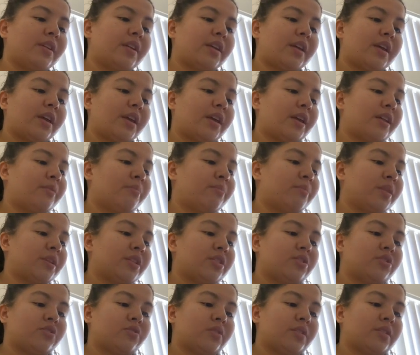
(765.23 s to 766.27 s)
head
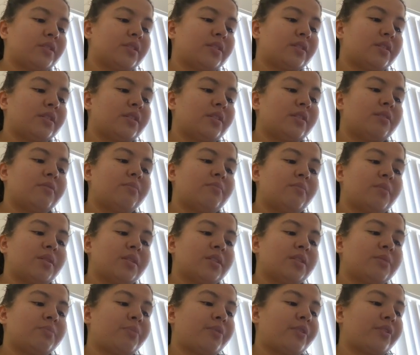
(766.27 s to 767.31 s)
mistress,
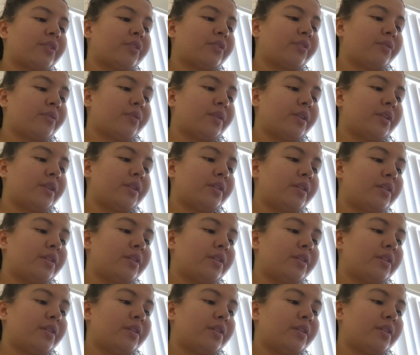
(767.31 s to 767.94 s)
Mrs. Peregrine.